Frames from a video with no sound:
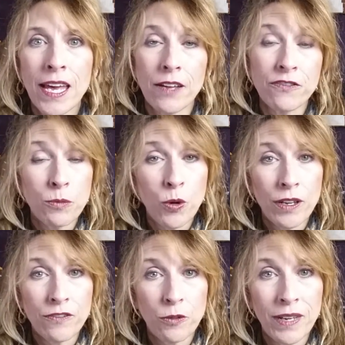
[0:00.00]
And for more
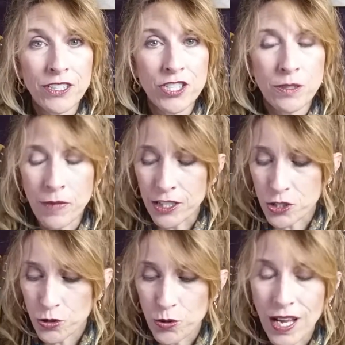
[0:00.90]
information, make
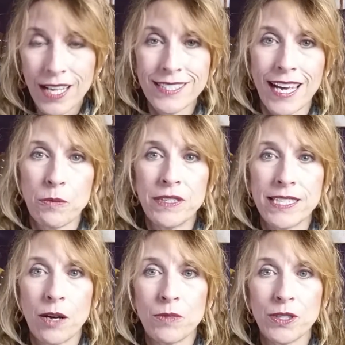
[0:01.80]
sure you contact me
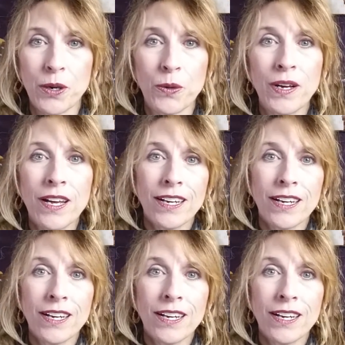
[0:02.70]
down below.